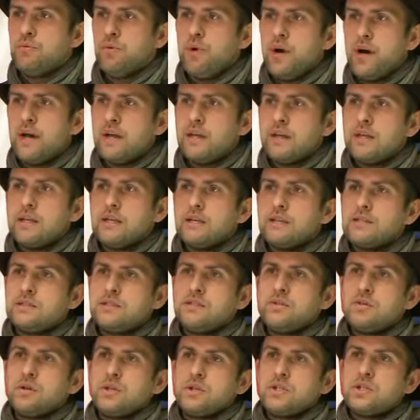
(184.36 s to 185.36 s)
1 is
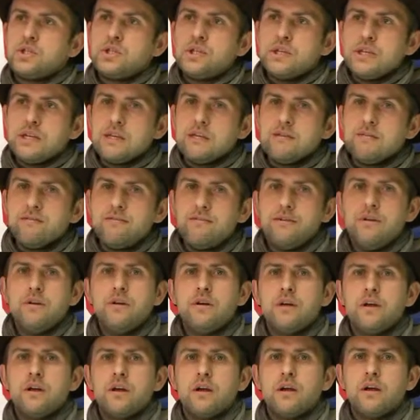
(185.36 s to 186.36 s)
to achieve
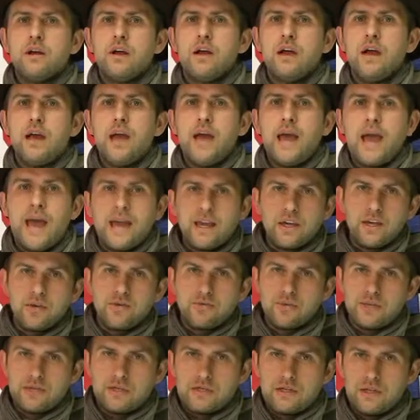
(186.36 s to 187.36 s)

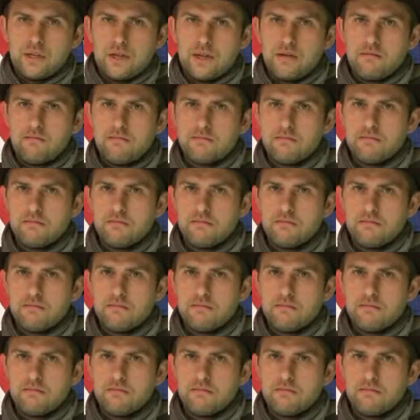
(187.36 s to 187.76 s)
accuracy.